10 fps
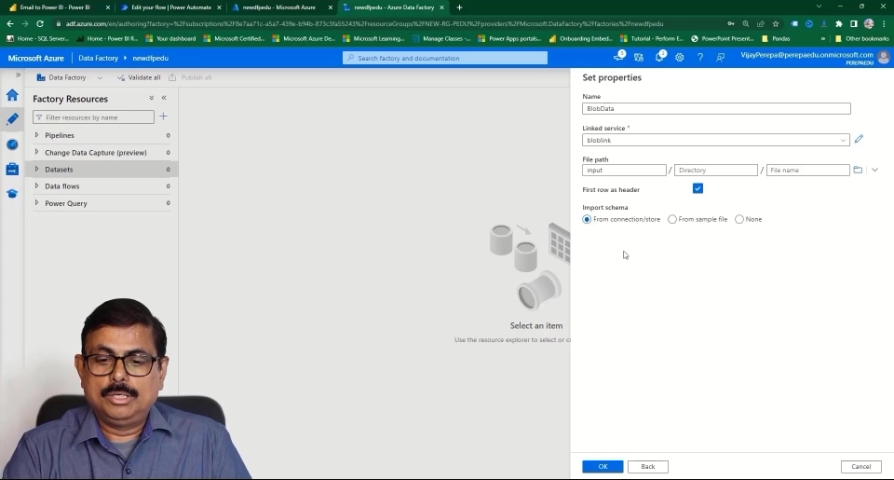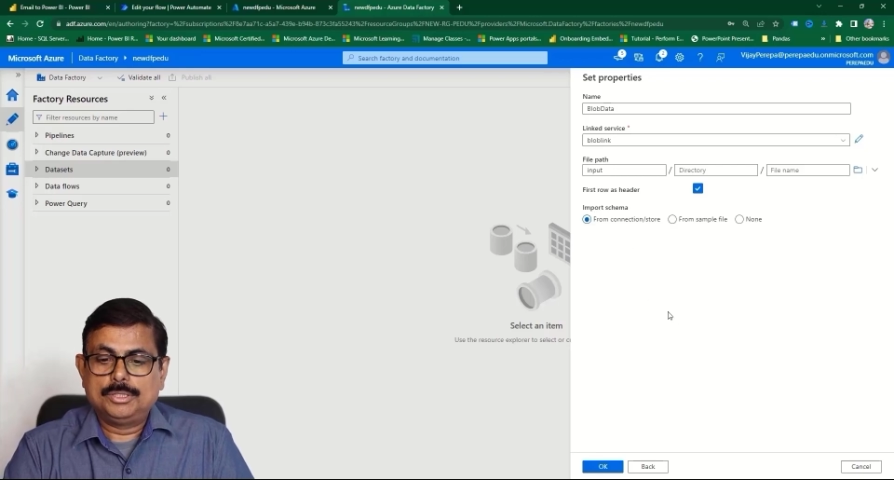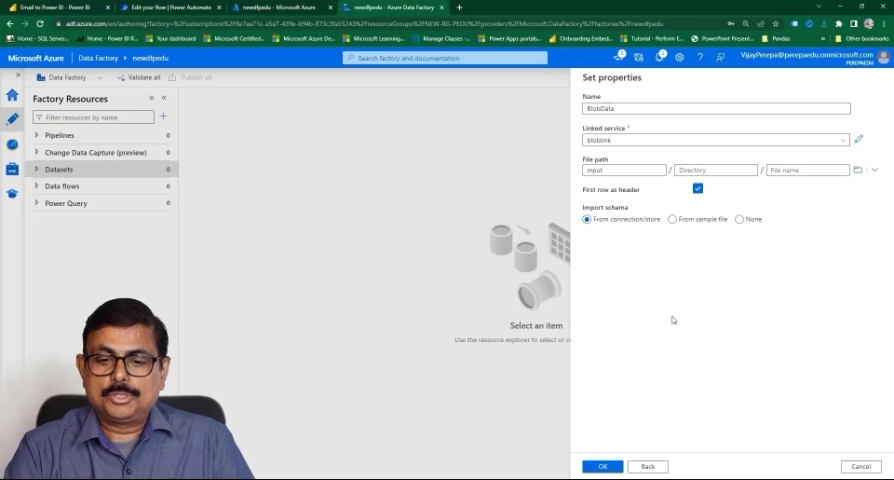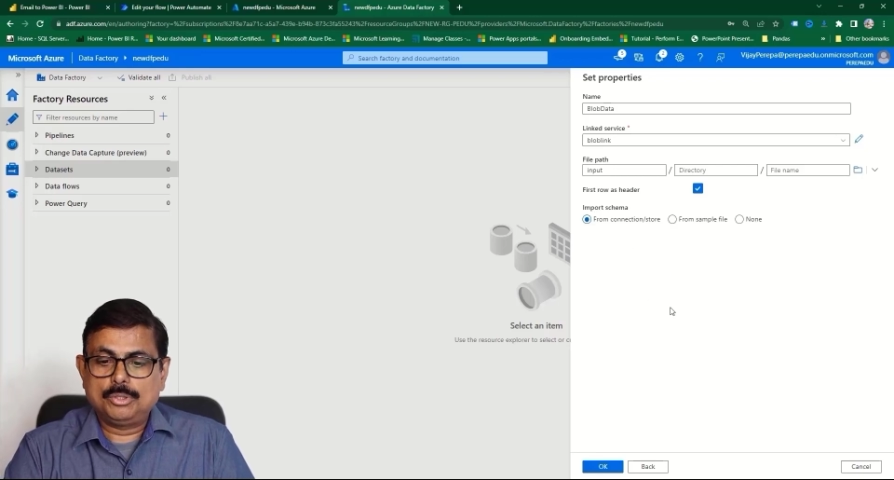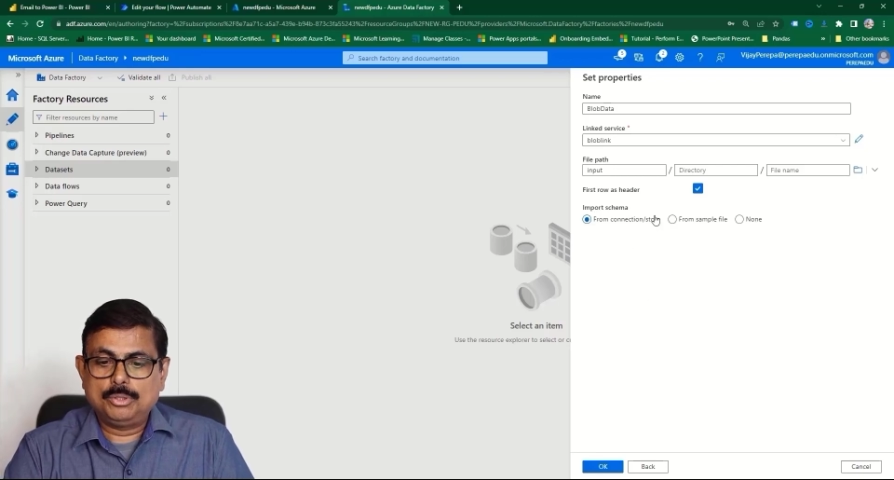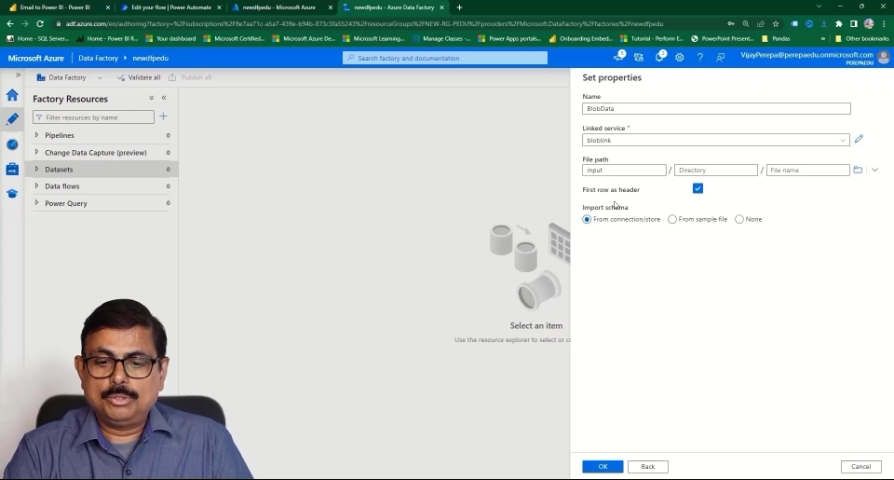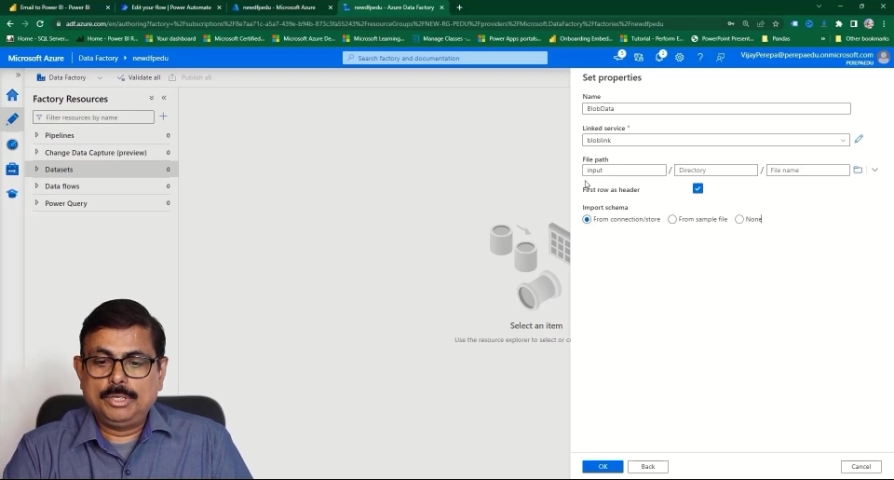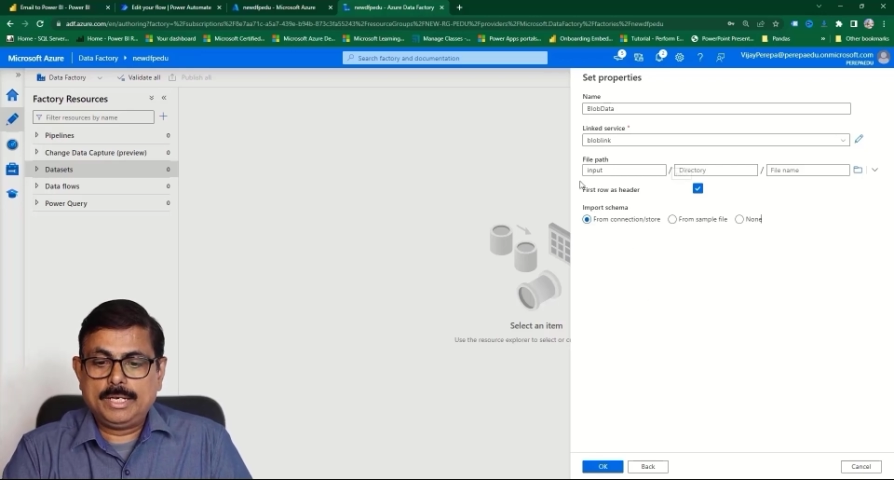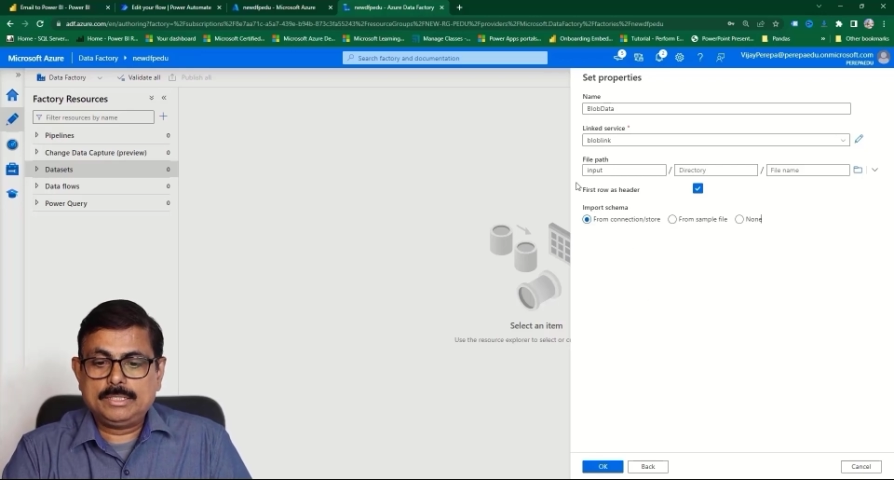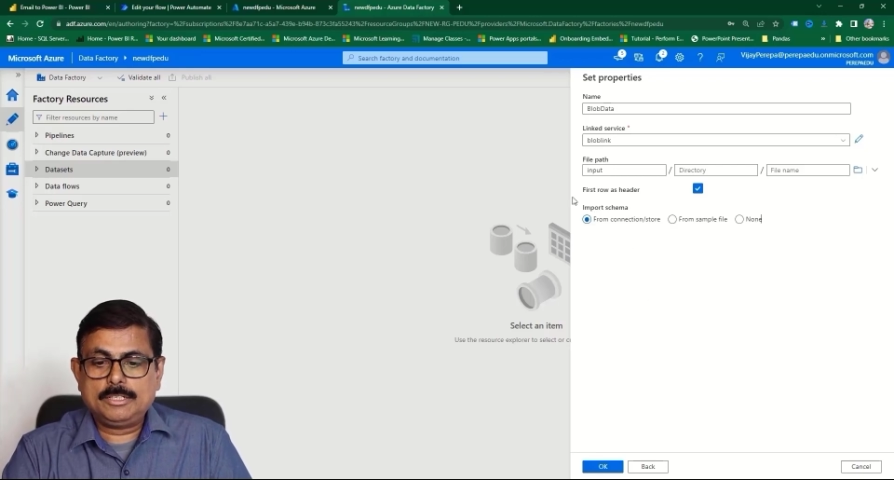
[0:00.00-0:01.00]
So
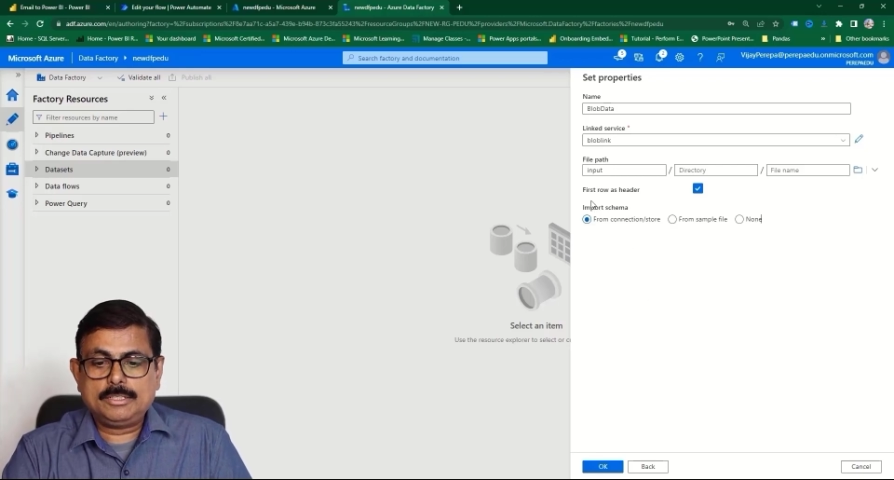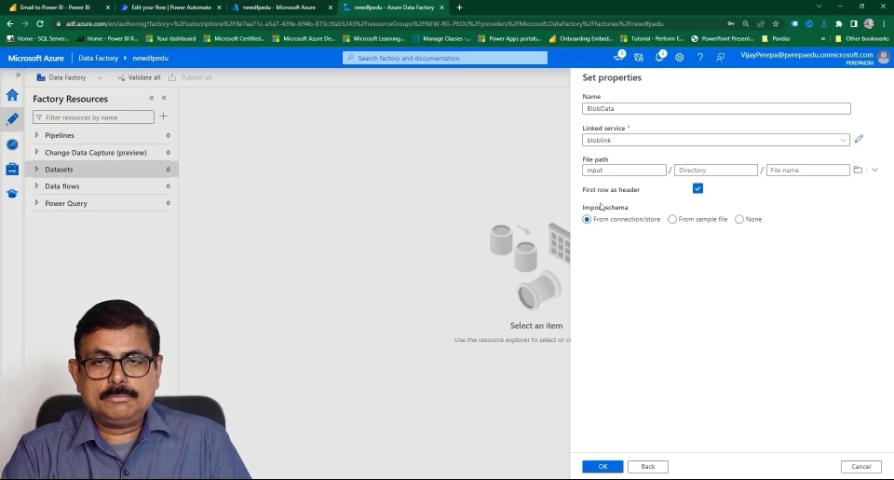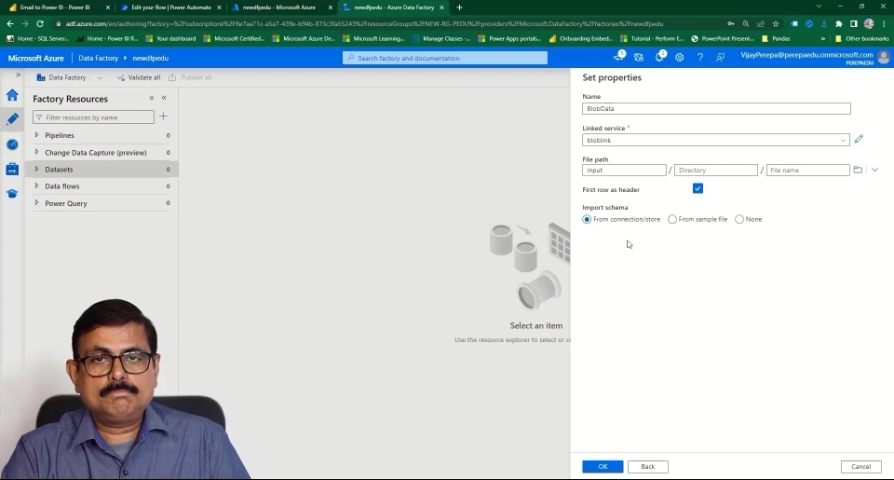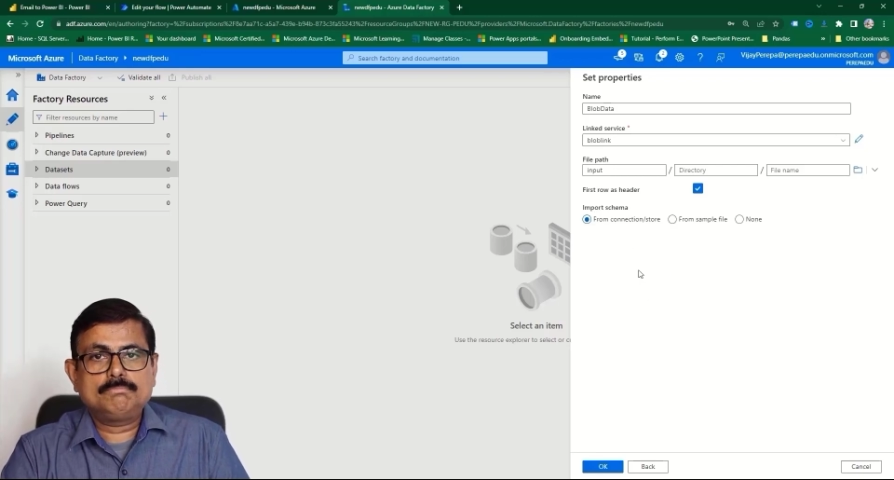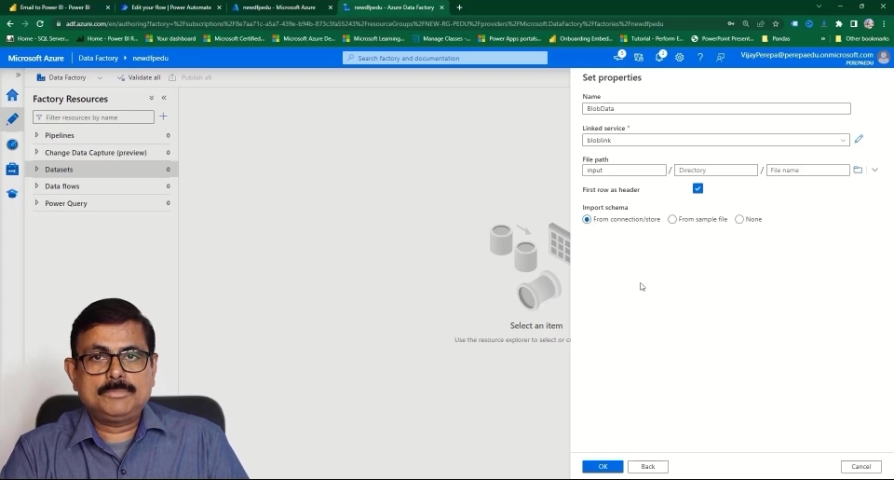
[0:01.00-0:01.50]
let the